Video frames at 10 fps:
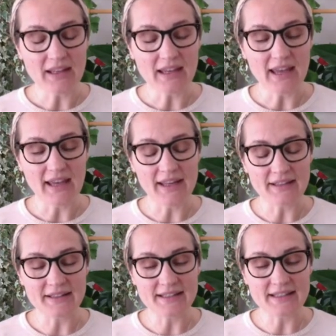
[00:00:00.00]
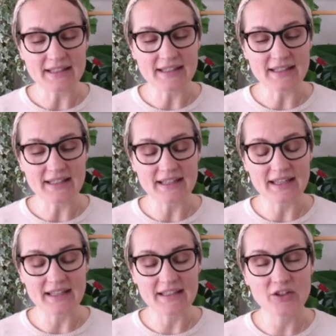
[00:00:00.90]
And
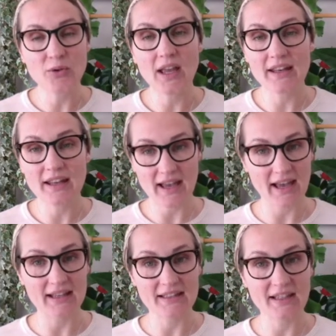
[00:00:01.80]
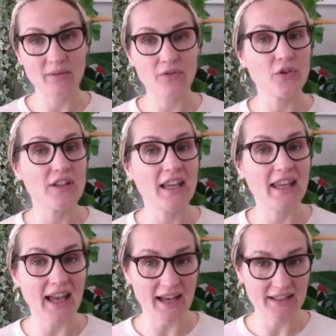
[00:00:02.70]
that you can ask them for their
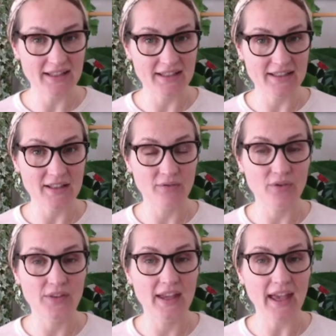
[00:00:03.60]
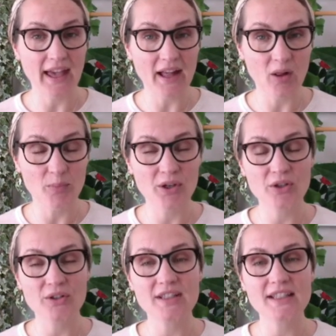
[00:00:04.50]
guidance and for their help,
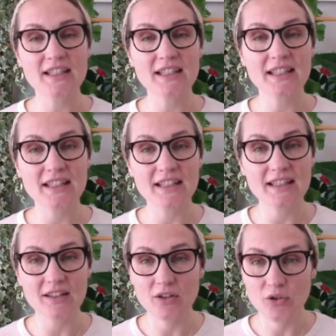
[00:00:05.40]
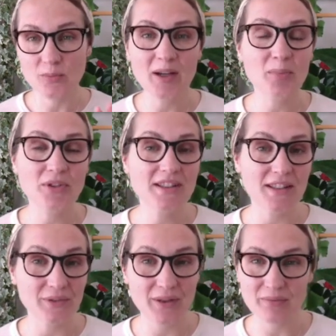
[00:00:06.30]
because you might
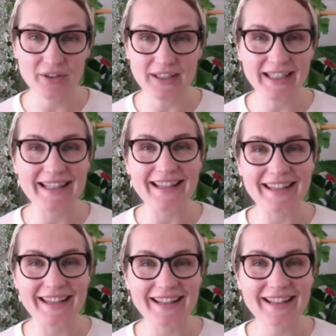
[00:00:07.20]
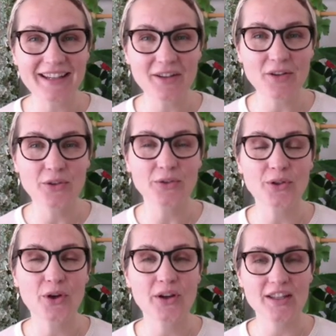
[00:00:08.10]
perceive them very clearly through
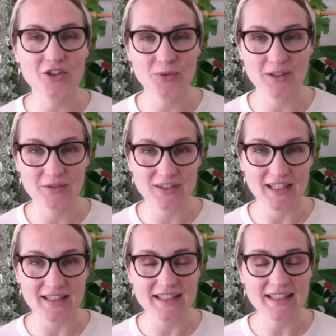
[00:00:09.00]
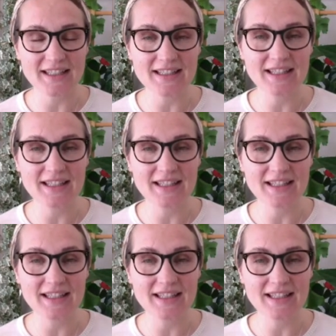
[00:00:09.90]
your intuitive senses,